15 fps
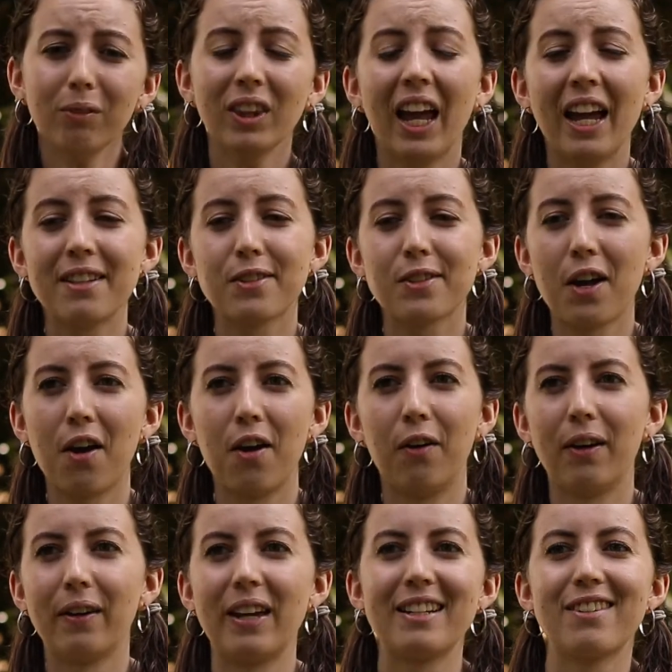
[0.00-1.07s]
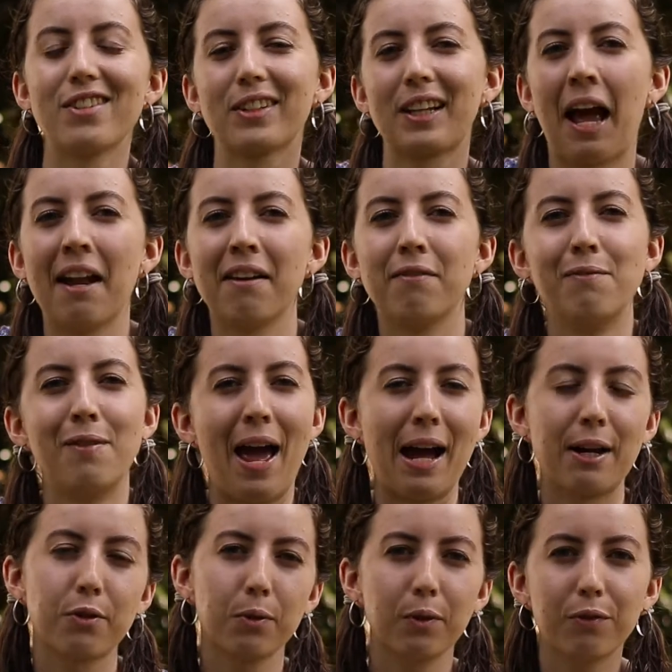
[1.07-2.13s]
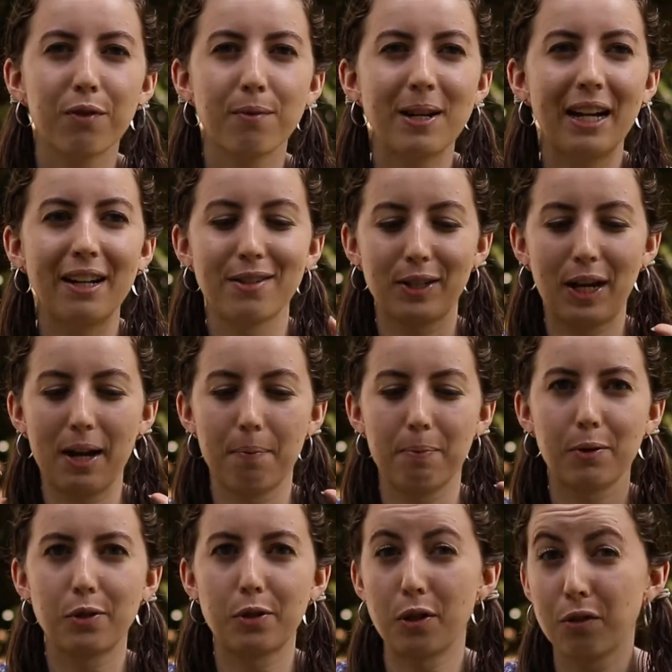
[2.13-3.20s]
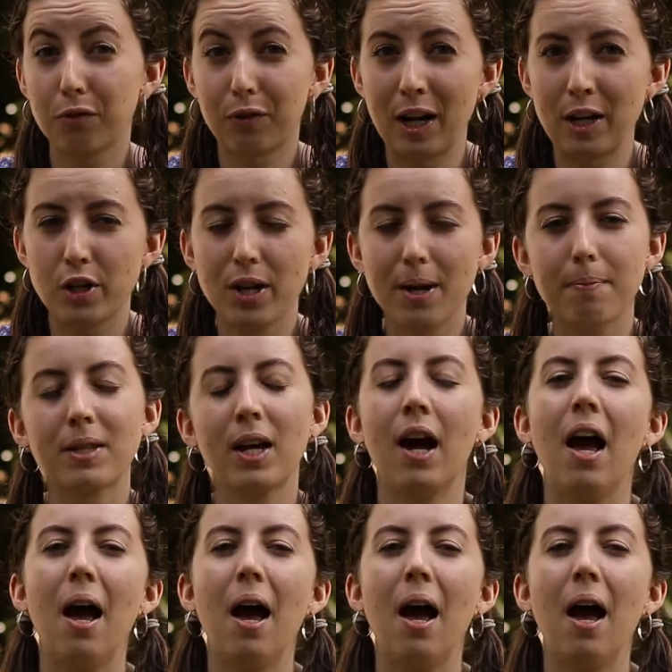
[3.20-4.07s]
And so it's just kind of natural for me. I just kind of pursue friendships.